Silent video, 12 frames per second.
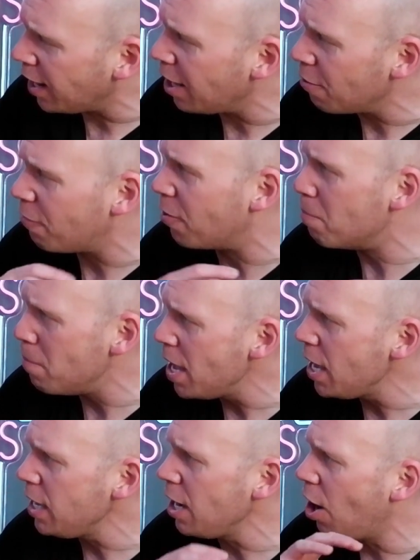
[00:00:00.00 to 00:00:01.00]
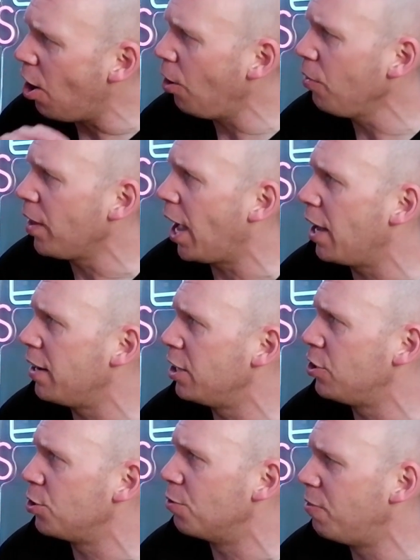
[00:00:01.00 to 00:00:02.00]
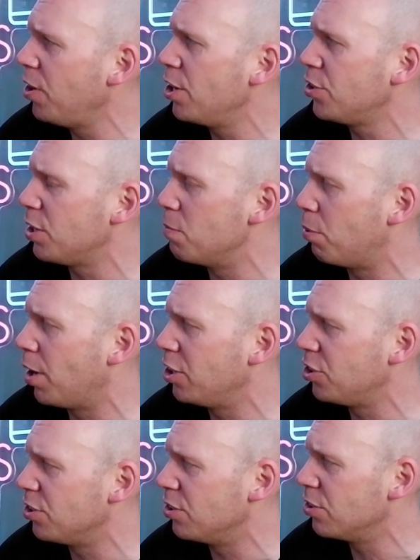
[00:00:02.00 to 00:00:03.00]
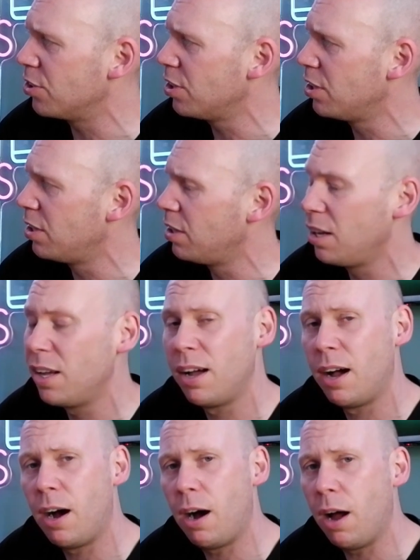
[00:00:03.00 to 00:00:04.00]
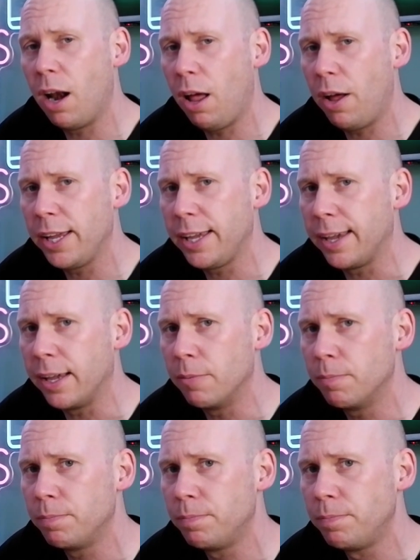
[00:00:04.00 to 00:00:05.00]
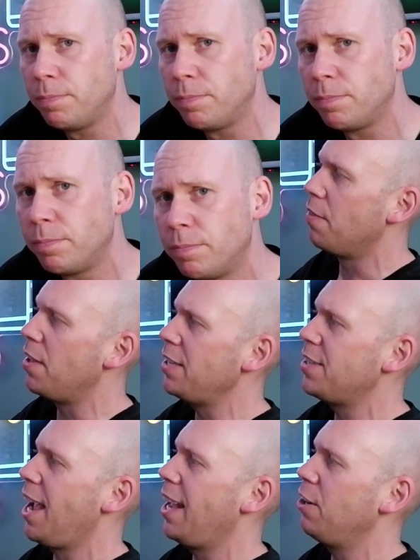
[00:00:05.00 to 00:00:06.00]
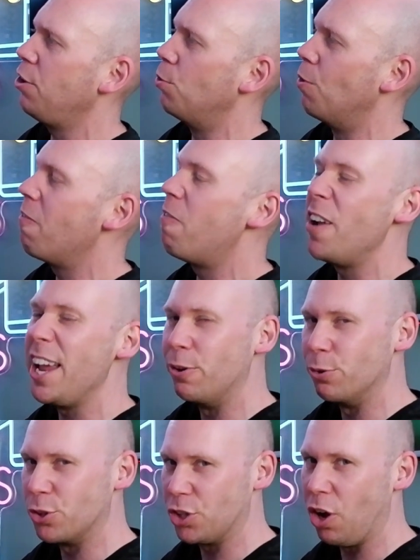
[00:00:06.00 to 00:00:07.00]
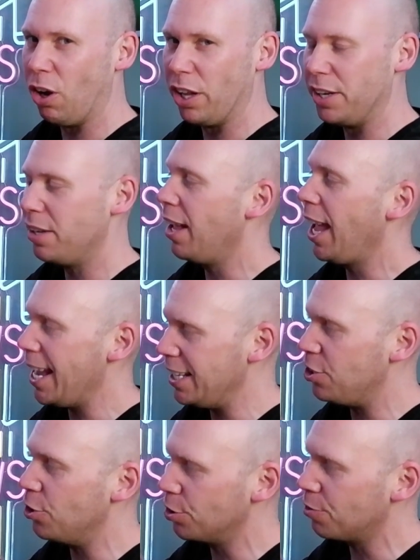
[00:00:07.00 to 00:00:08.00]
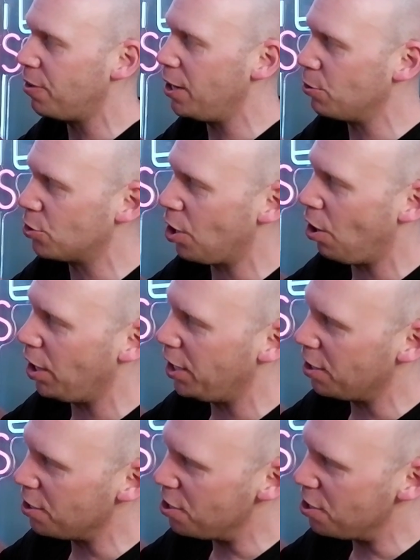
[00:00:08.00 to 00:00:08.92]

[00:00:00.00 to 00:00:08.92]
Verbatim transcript: at it, for me, on that initial first impressions, I like it. This handle feels solid. It does feel solid.